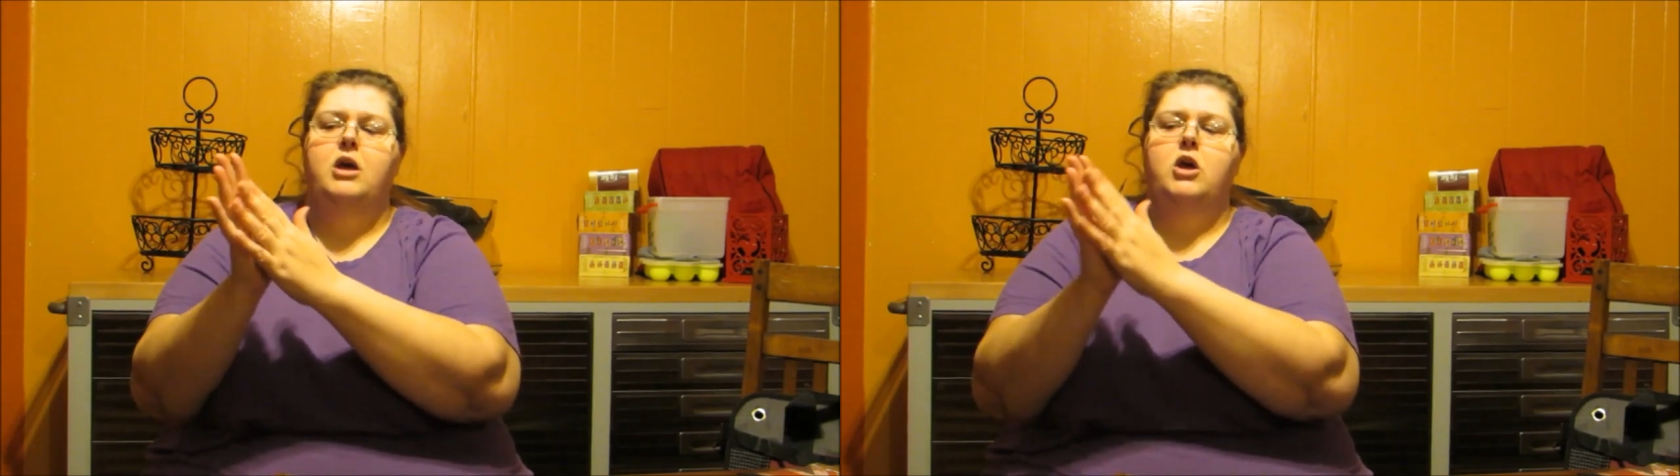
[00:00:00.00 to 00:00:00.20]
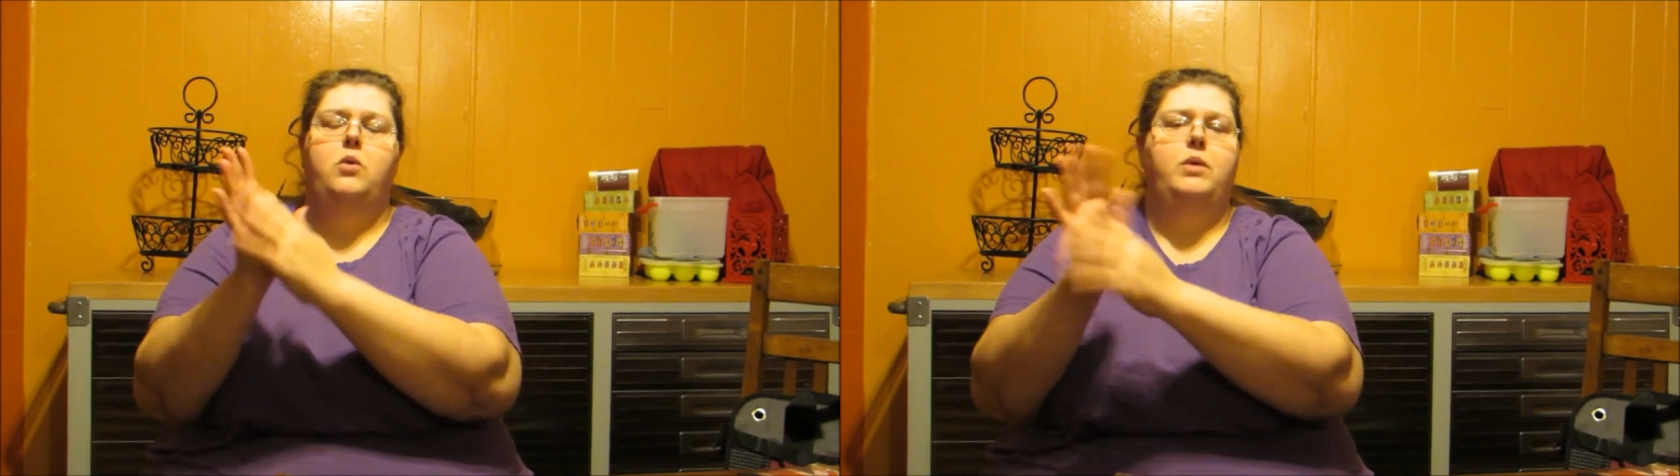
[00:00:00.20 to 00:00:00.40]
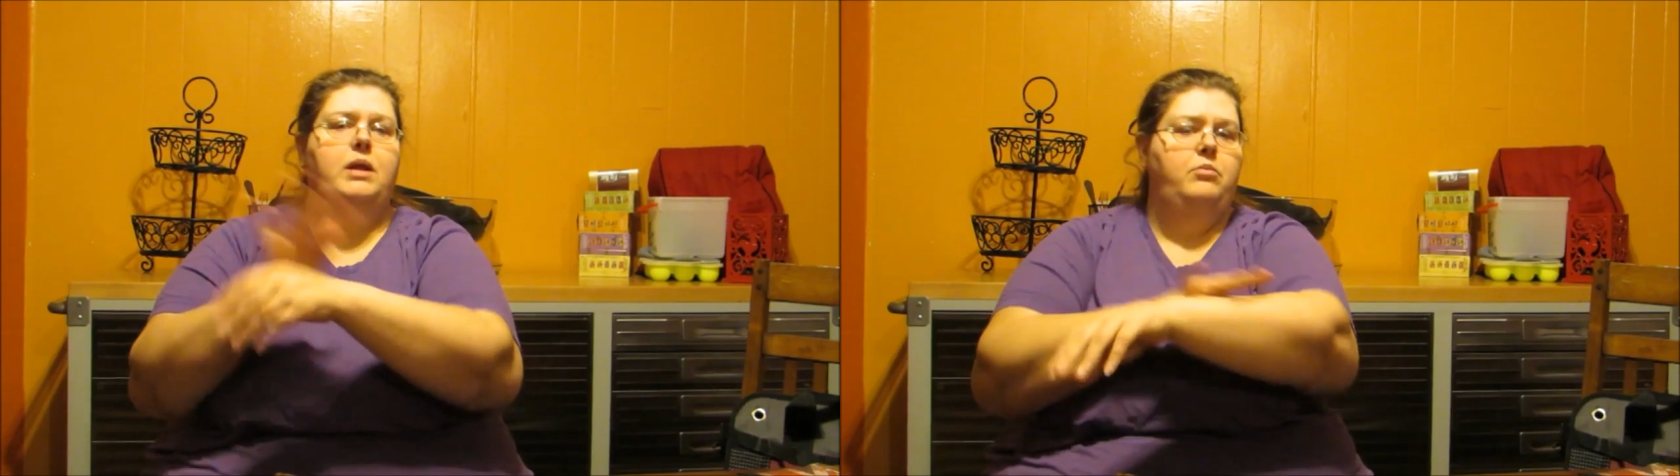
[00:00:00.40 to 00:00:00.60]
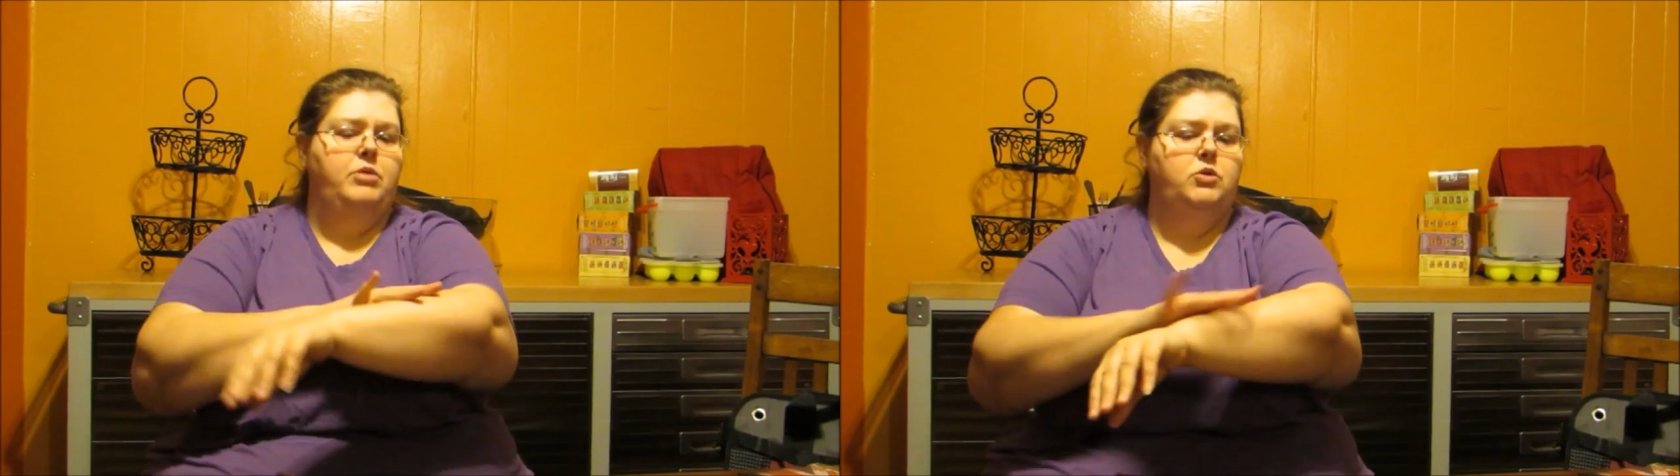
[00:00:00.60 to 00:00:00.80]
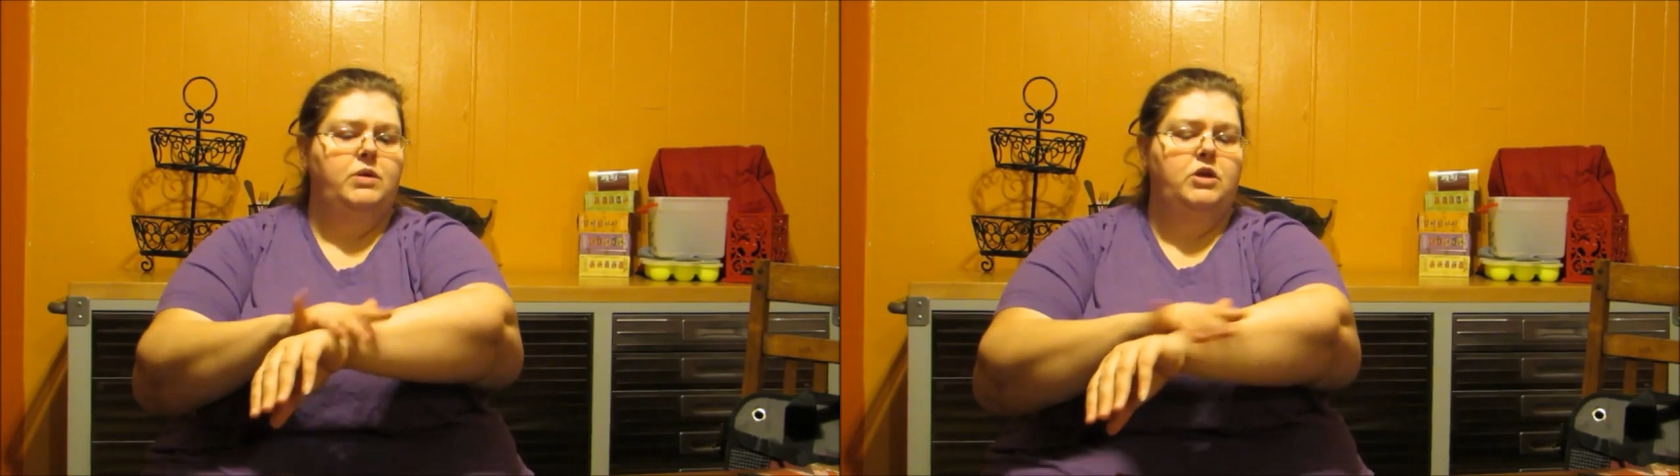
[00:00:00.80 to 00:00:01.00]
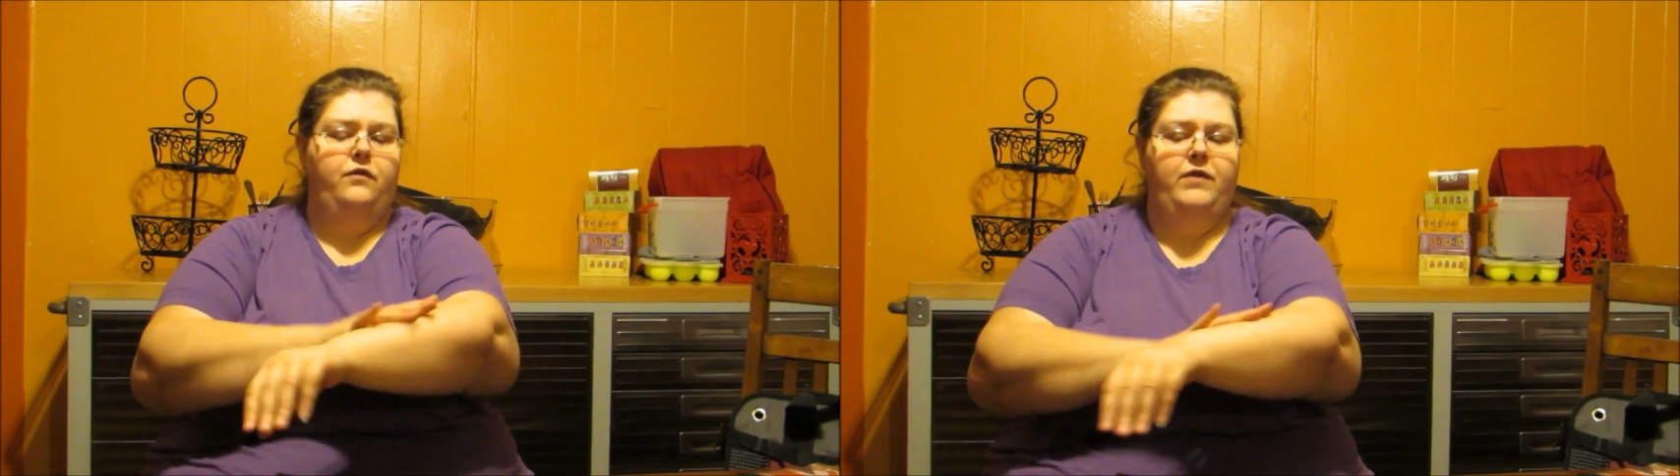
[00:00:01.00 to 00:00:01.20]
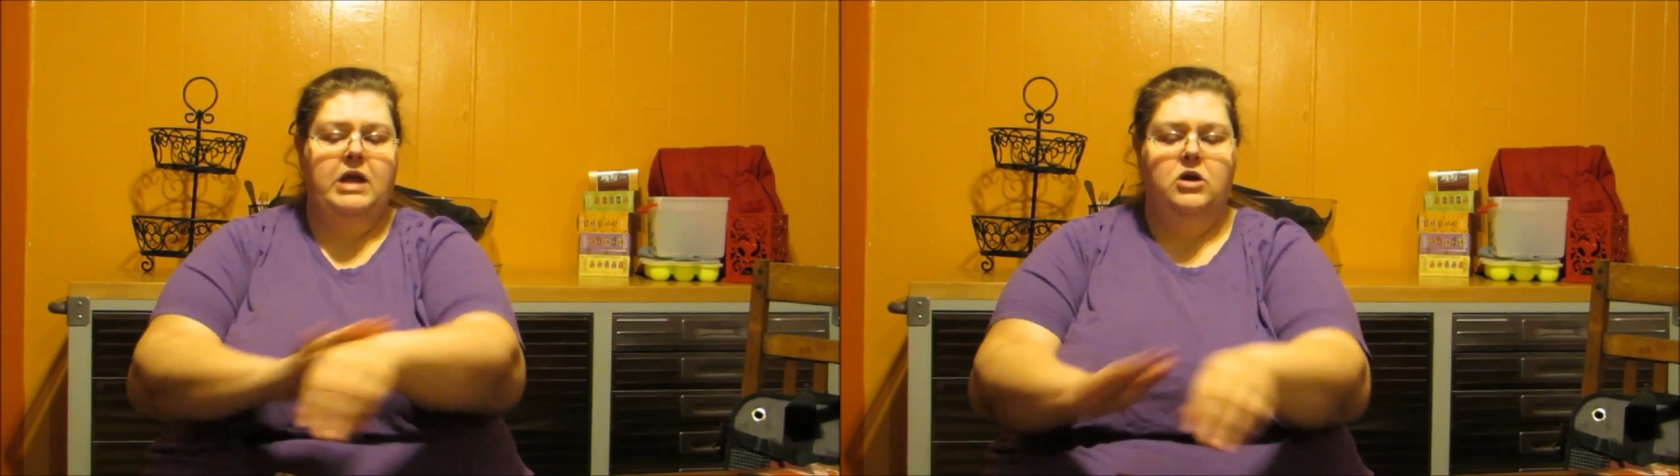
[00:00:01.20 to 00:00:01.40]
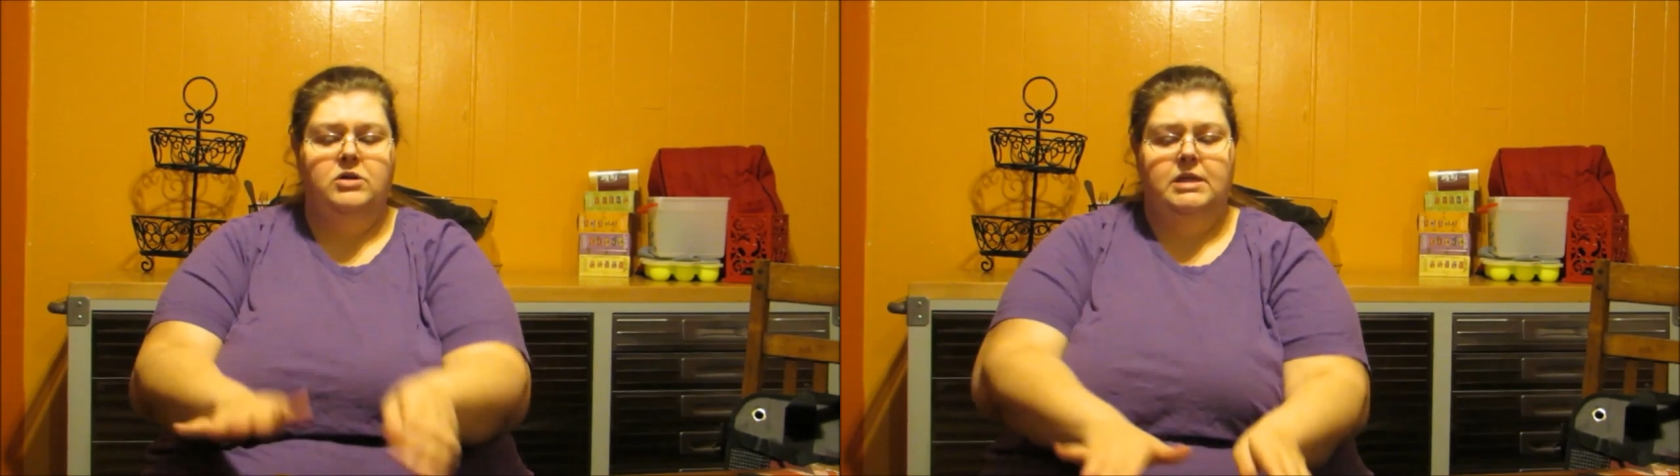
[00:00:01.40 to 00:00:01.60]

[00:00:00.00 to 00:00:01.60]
going in between your fingers.